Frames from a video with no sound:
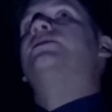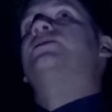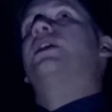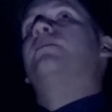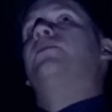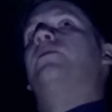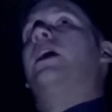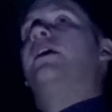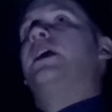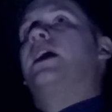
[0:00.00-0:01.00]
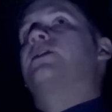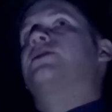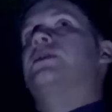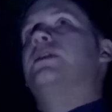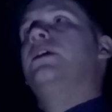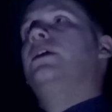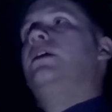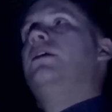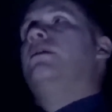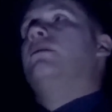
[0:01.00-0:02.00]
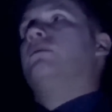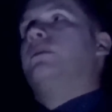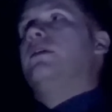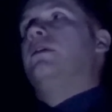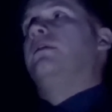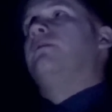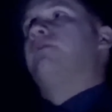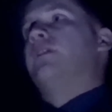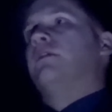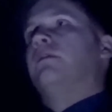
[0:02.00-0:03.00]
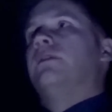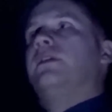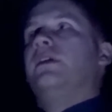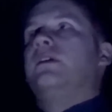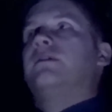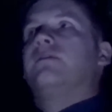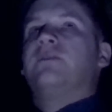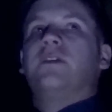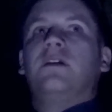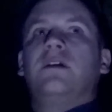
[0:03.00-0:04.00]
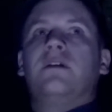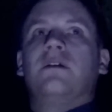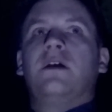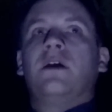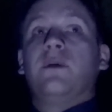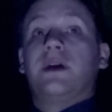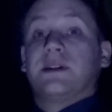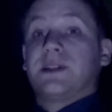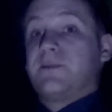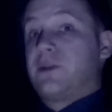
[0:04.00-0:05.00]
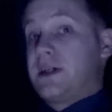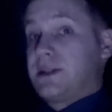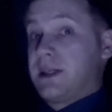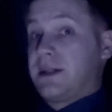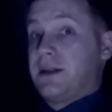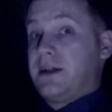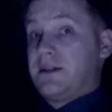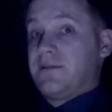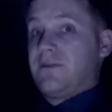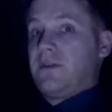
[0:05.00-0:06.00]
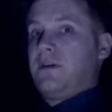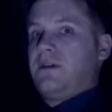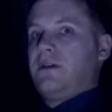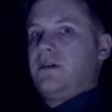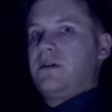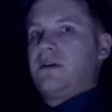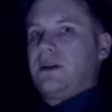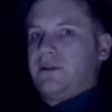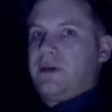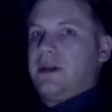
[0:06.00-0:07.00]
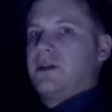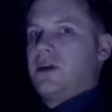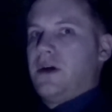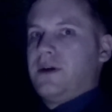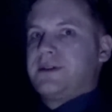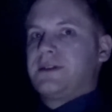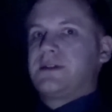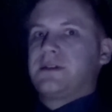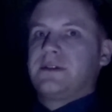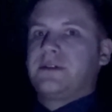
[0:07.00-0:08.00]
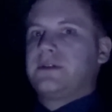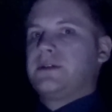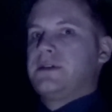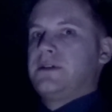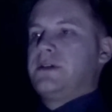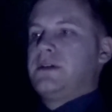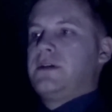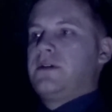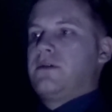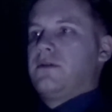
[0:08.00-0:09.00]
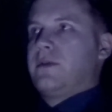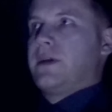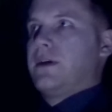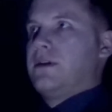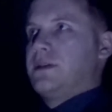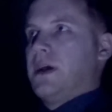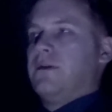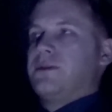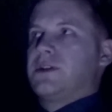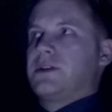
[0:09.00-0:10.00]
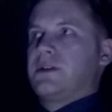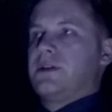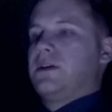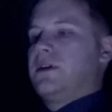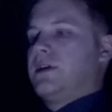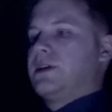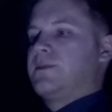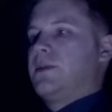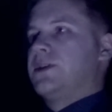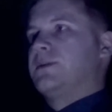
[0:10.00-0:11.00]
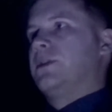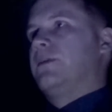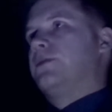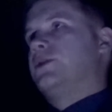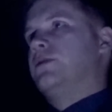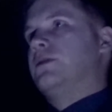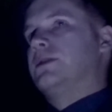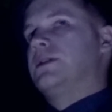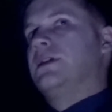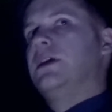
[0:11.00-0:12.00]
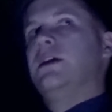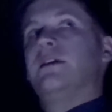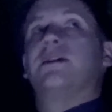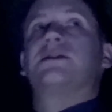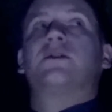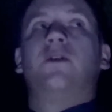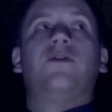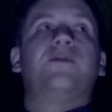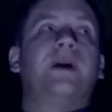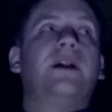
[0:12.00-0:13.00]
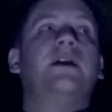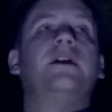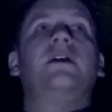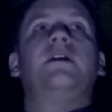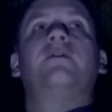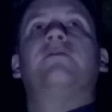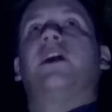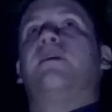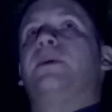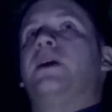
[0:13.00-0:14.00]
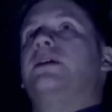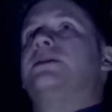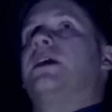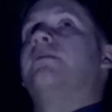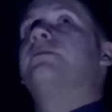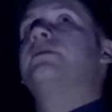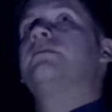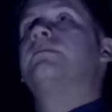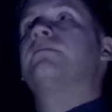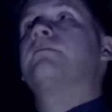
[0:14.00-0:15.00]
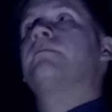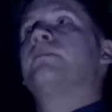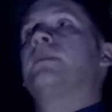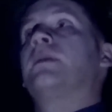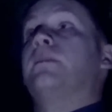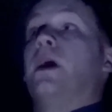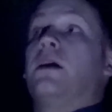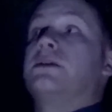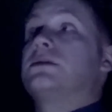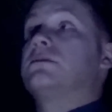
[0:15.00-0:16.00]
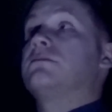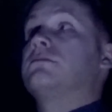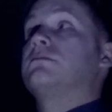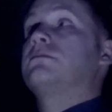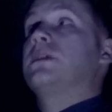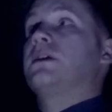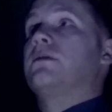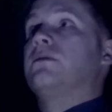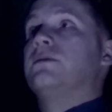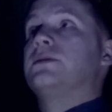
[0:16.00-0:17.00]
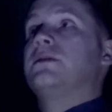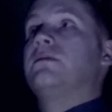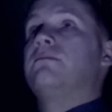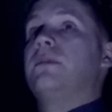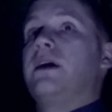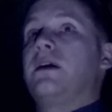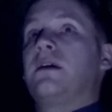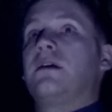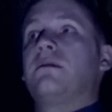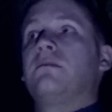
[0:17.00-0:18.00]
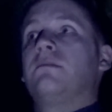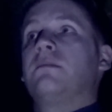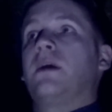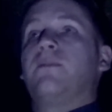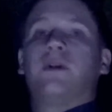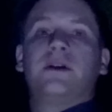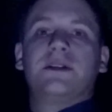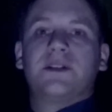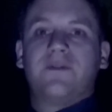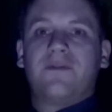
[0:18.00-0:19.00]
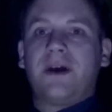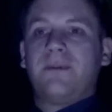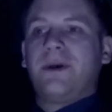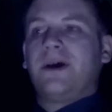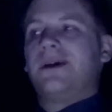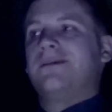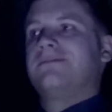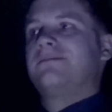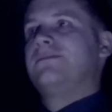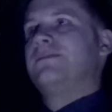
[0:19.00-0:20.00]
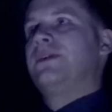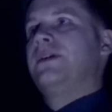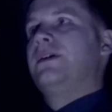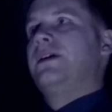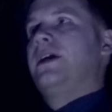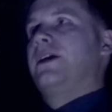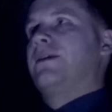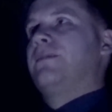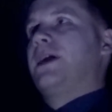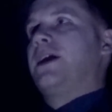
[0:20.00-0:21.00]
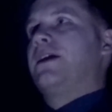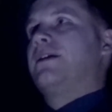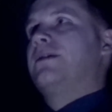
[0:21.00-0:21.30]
some grand action, we feel the need to feed. We can suppress that need to feed at great cost, or we indulge it at the earliest possible opportunity. That has caught many vampires out, but it can also make a prince of a vampire. It can make